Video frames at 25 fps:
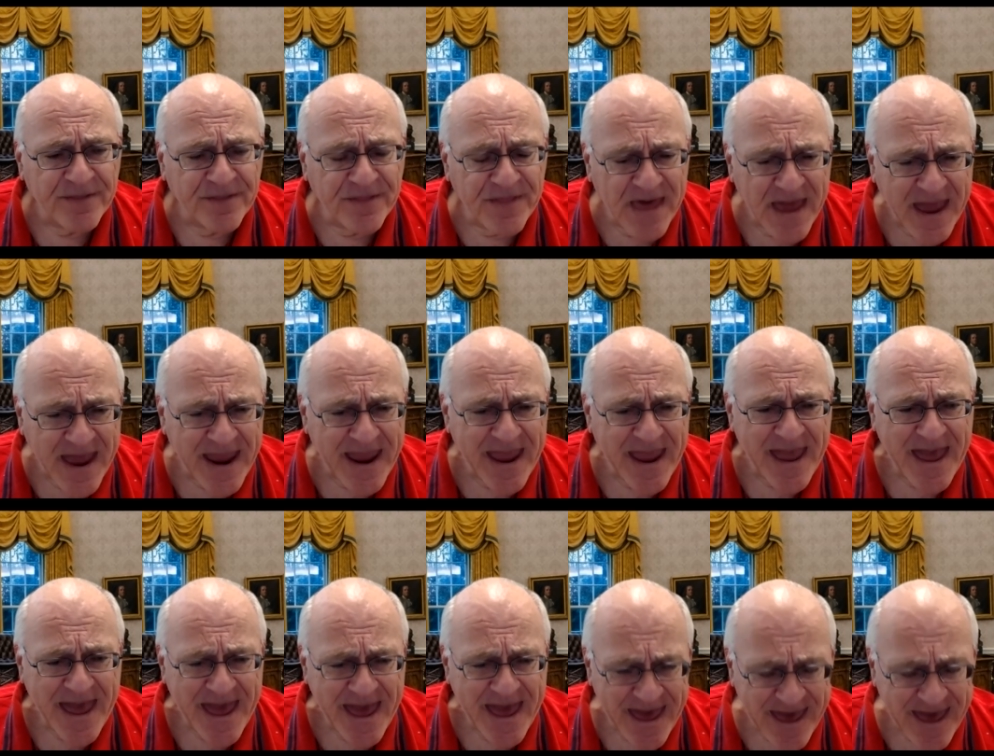they
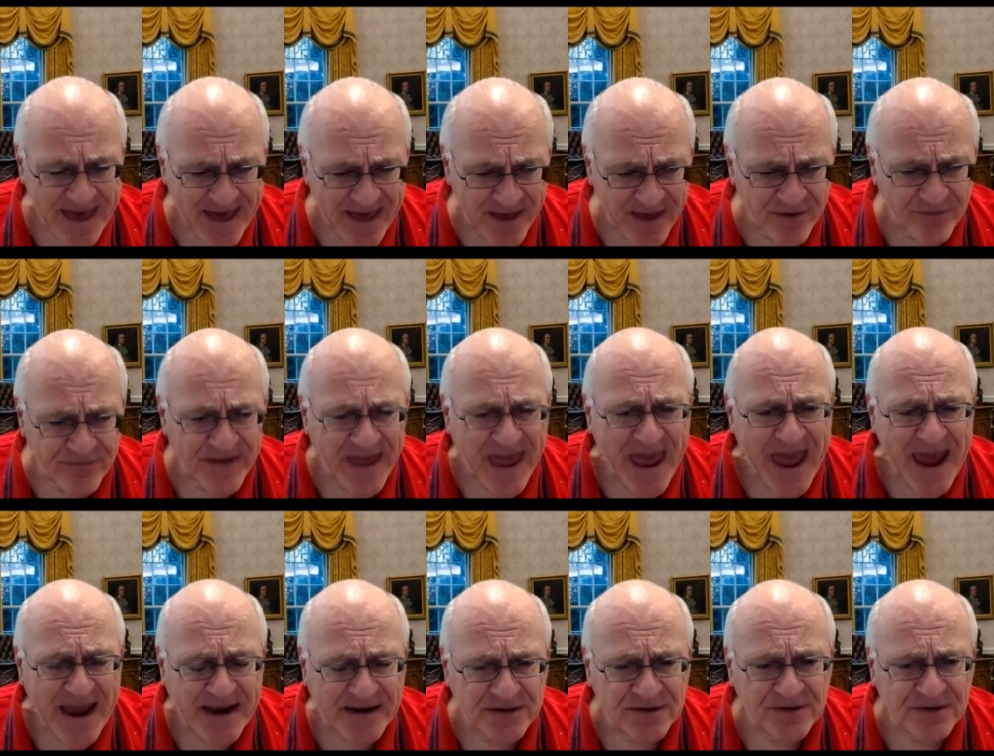have
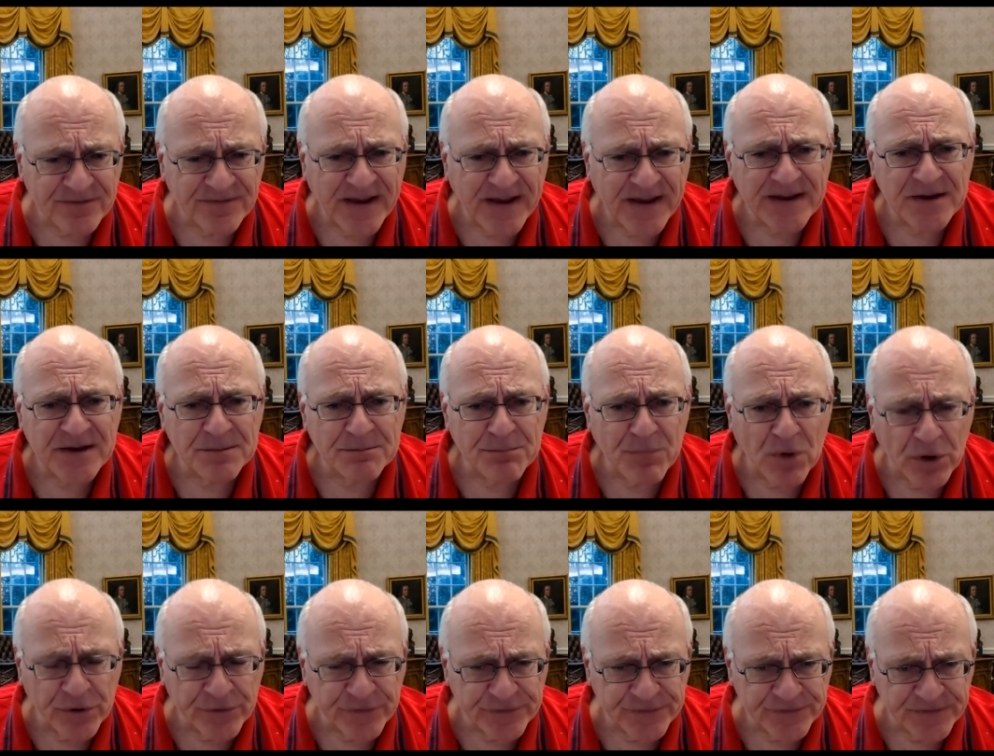activated
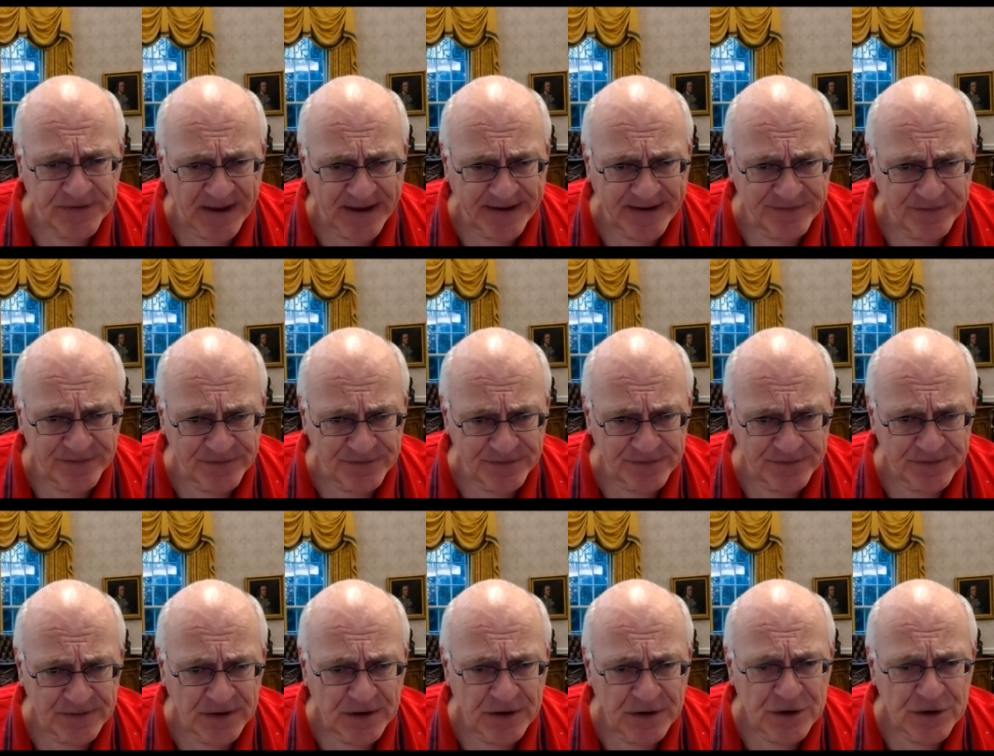monocytes.